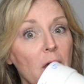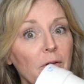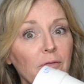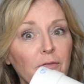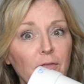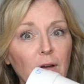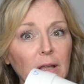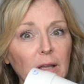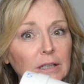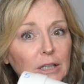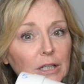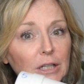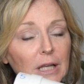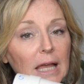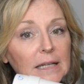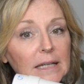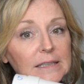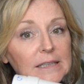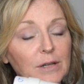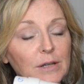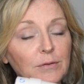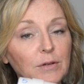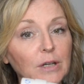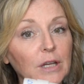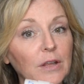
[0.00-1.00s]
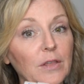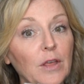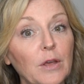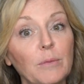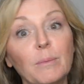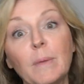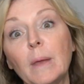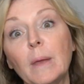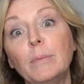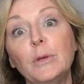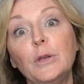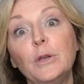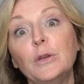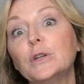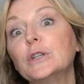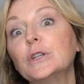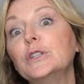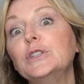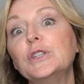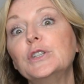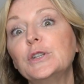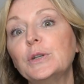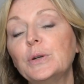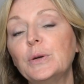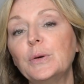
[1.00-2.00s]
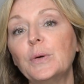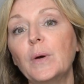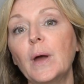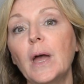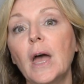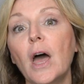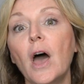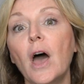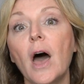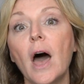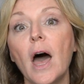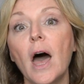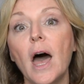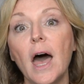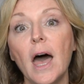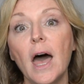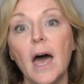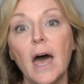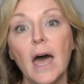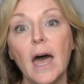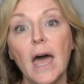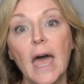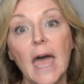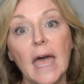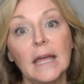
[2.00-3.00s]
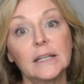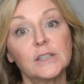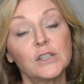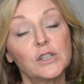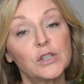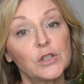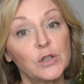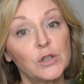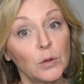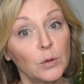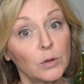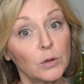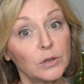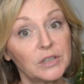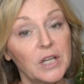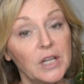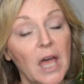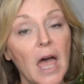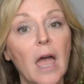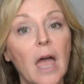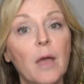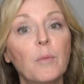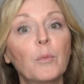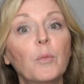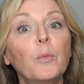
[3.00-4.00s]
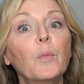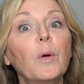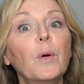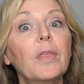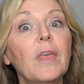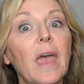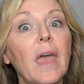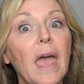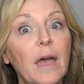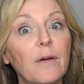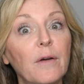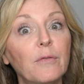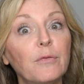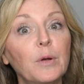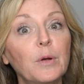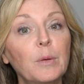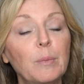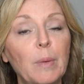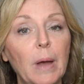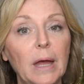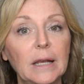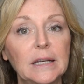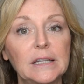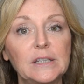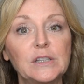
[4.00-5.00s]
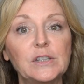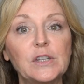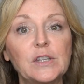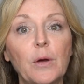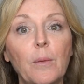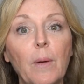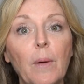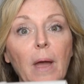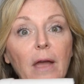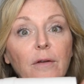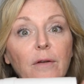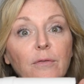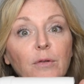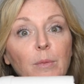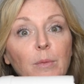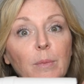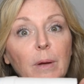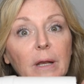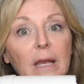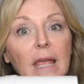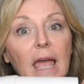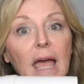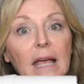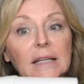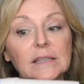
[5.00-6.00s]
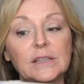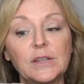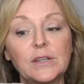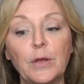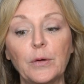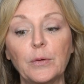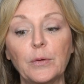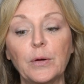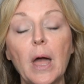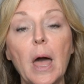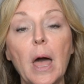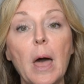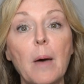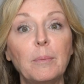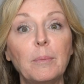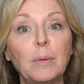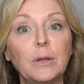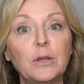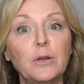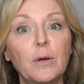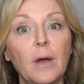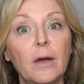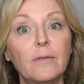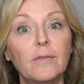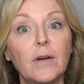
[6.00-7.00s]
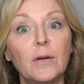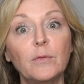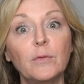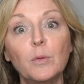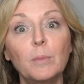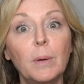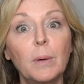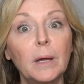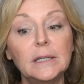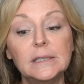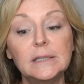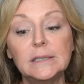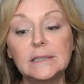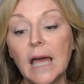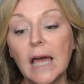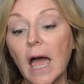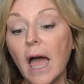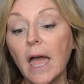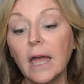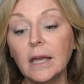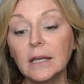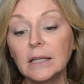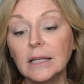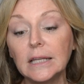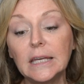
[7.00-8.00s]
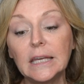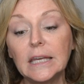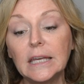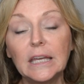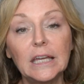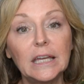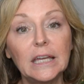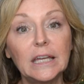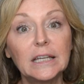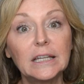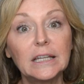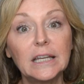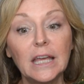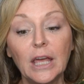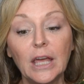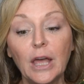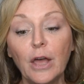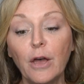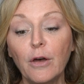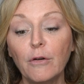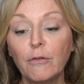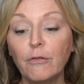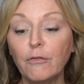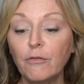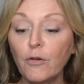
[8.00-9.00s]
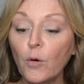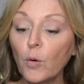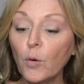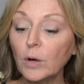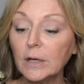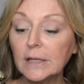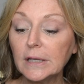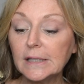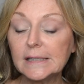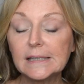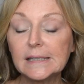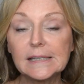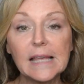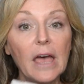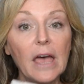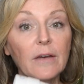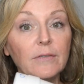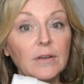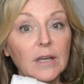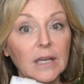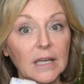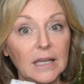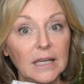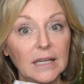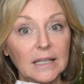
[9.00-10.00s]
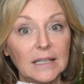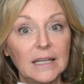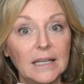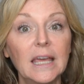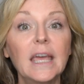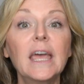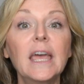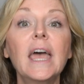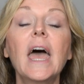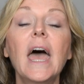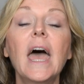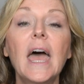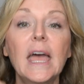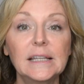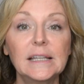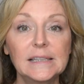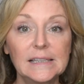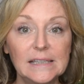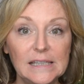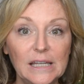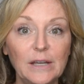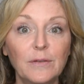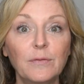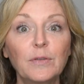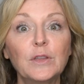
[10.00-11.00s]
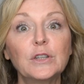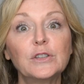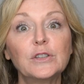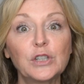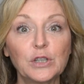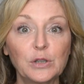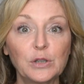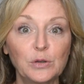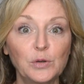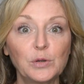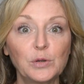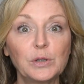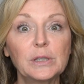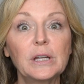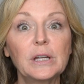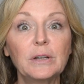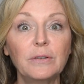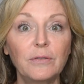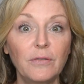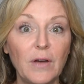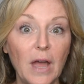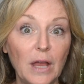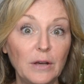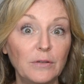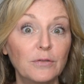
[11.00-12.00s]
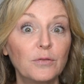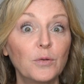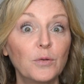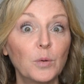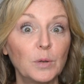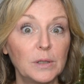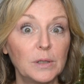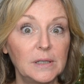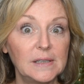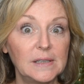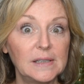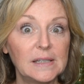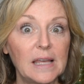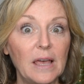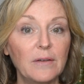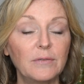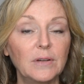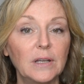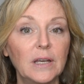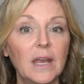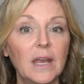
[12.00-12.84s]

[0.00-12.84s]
fun little activity that maybe you could do uh, at circle time with everybody. So everybody has their cup and you have everybody dial in 47 and see if the children can find 47.